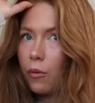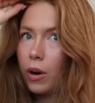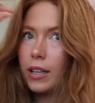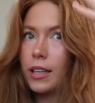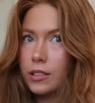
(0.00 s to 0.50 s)
I
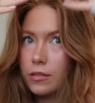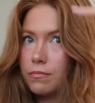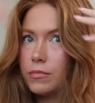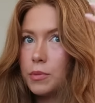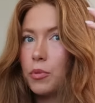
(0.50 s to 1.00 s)
want it like
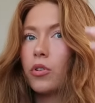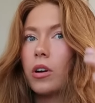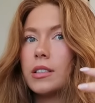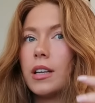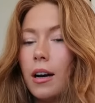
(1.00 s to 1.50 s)
smoother
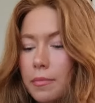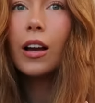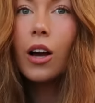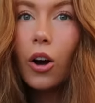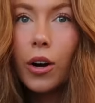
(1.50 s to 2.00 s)
on the
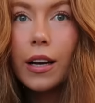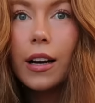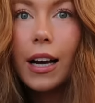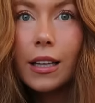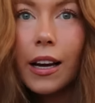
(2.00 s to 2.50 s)
top. Okay,
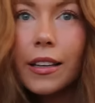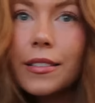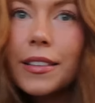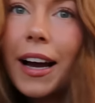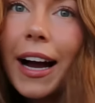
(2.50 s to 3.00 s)
I lied.
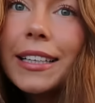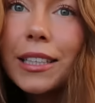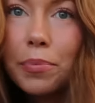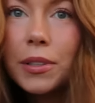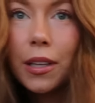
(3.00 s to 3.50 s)
I
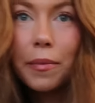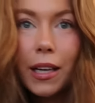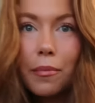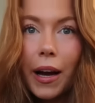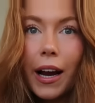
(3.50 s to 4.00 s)
did put something in my